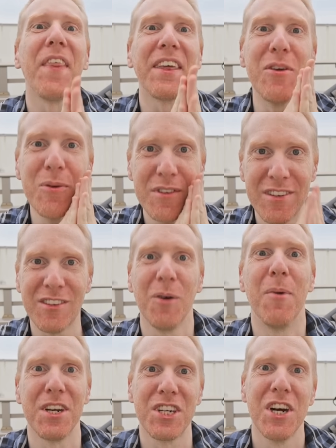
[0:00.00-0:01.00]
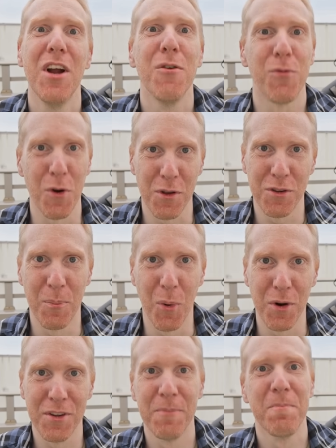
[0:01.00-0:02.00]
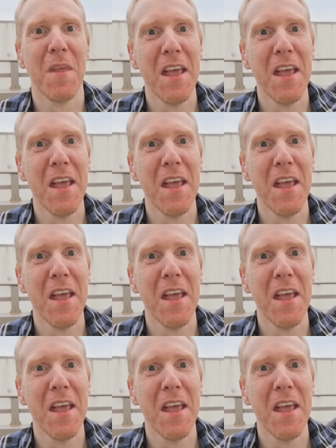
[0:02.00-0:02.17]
Thank you so much for your support.